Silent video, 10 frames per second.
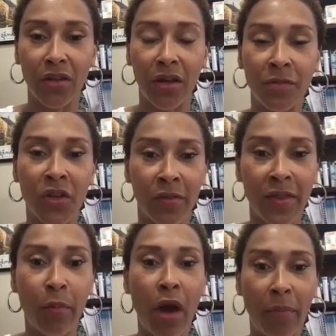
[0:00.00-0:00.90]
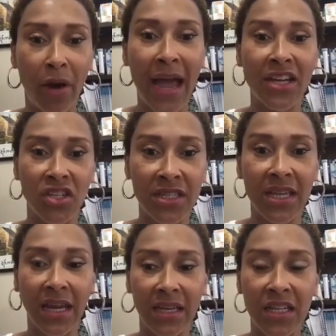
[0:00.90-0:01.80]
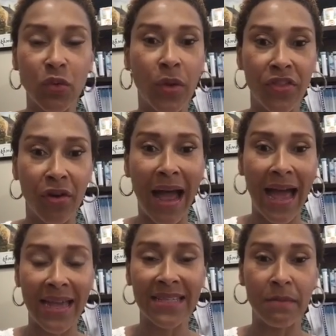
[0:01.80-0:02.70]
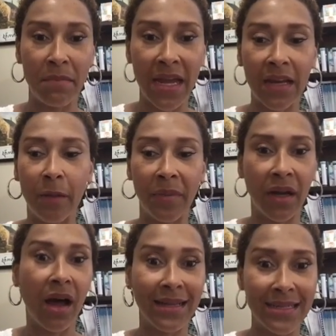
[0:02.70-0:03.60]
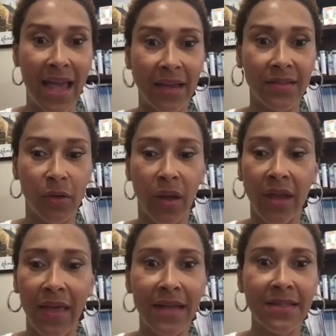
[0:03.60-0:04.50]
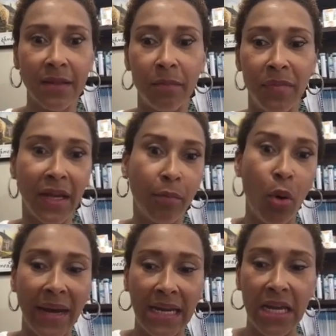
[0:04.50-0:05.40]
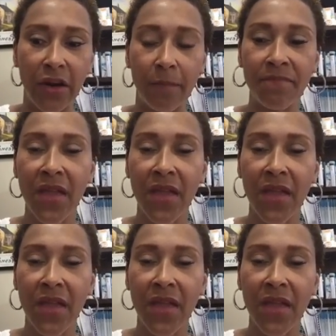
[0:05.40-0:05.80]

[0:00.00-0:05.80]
observing the proper hygiene techniques with your eyes and makeup and contacts, okay? That's the big point here.